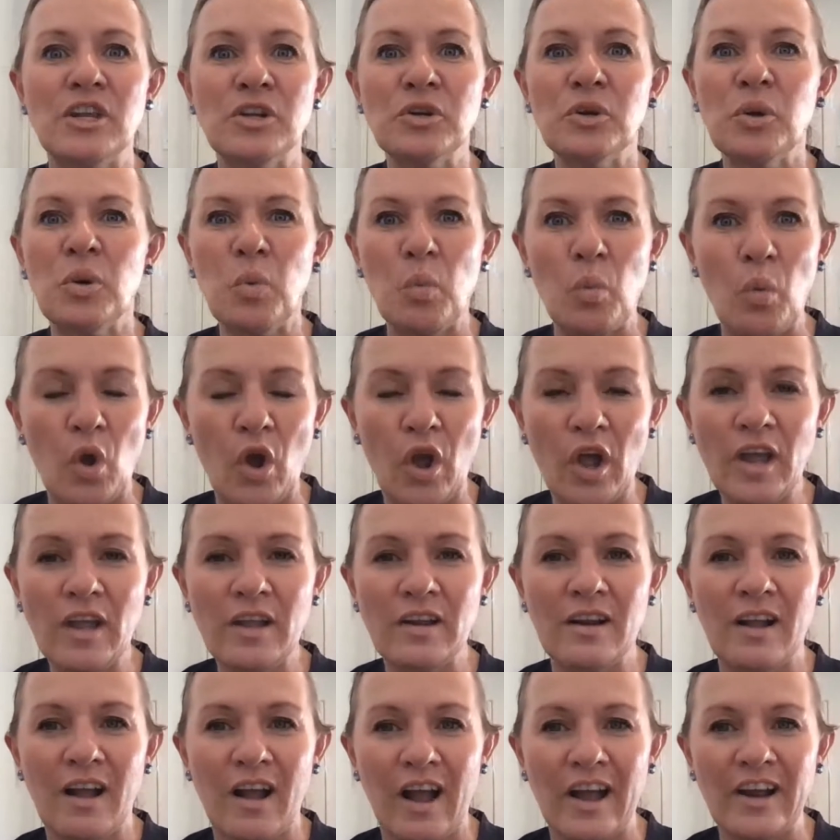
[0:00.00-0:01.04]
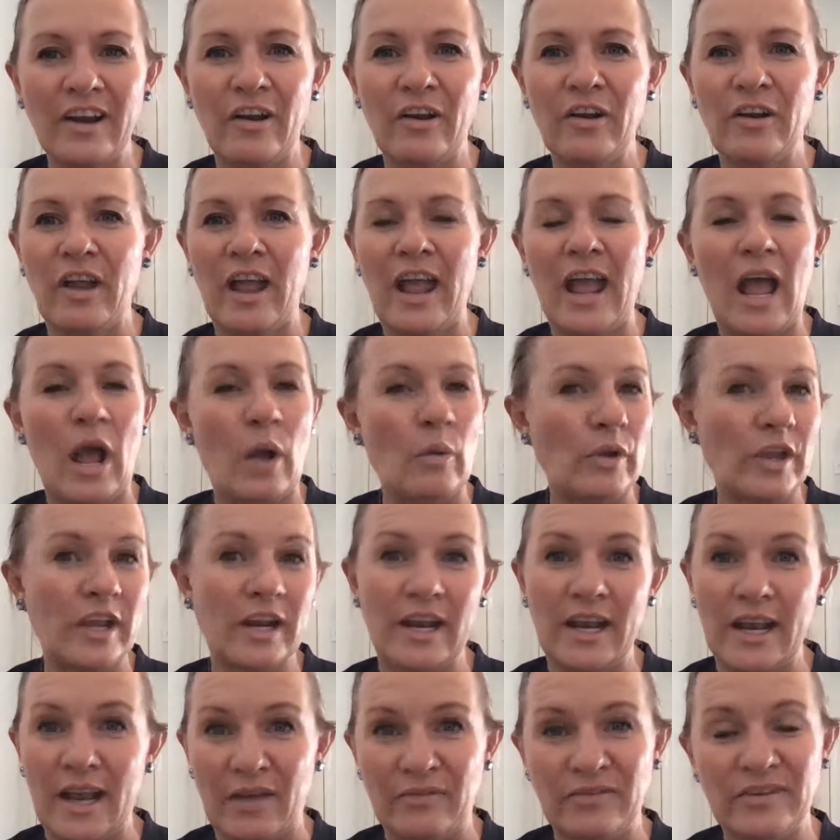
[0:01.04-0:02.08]
you know what, I don't know how we're going
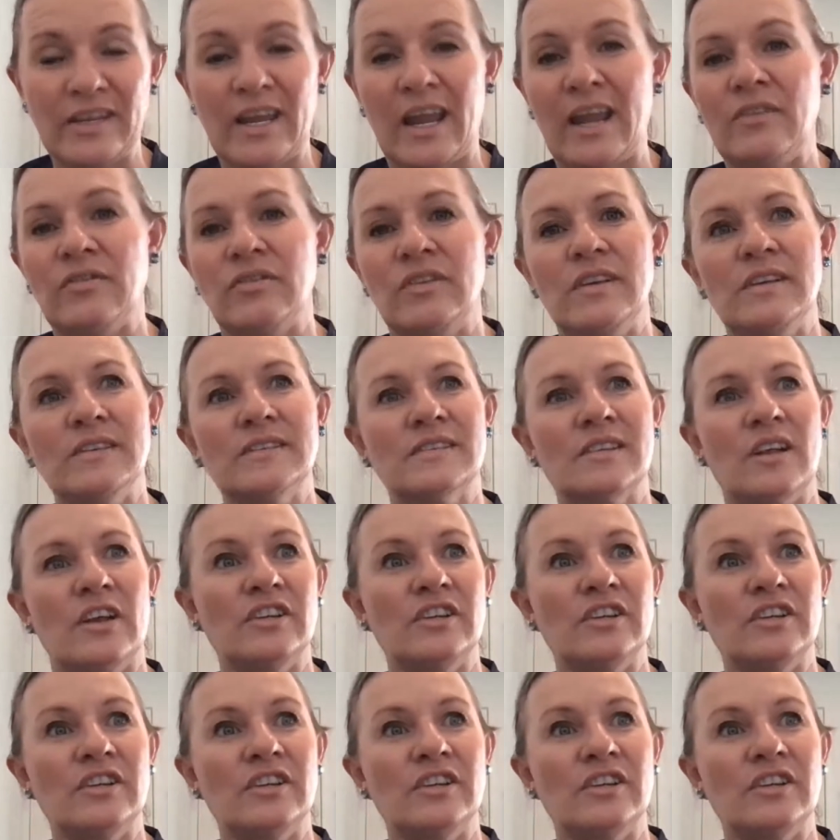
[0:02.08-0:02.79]
to navigate this.